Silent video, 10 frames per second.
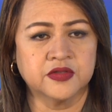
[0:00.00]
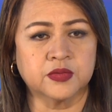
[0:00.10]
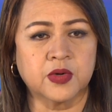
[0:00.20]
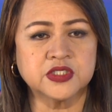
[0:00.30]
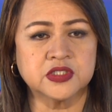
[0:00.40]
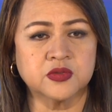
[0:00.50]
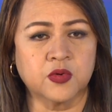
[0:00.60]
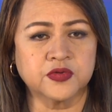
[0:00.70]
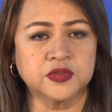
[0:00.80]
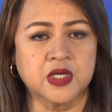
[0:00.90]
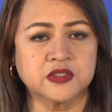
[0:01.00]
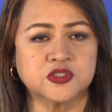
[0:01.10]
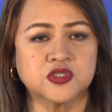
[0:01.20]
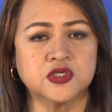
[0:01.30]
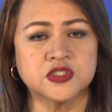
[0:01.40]
The Russian
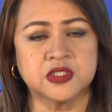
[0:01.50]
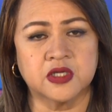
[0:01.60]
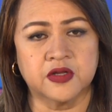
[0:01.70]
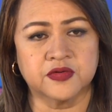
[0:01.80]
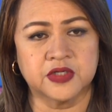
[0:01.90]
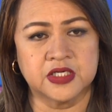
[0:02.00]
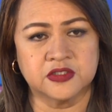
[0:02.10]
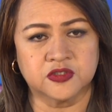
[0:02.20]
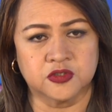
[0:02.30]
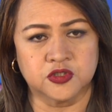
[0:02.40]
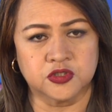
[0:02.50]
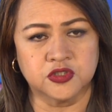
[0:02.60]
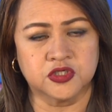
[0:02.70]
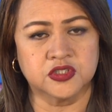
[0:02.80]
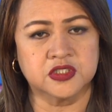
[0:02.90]
Orthodox Church and other Eastern
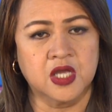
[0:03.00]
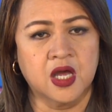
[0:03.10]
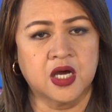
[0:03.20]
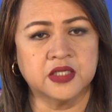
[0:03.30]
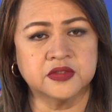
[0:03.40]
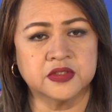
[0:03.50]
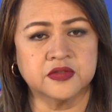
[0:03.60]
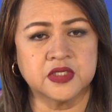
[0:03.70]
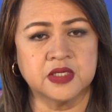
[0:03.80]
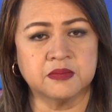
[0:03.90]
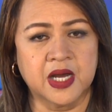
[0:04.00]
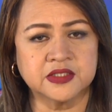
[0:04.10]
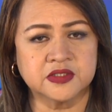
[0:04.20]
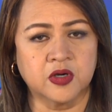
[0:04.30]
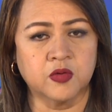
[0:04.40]
churches under the
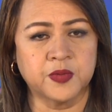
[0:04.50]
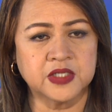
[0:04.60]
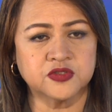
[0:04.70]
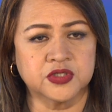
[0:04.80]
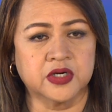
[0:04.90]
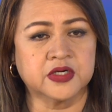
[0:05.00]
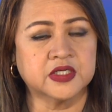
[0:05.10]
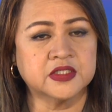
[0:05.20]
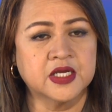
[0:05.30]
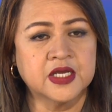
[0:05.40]
Moscow Patriarchate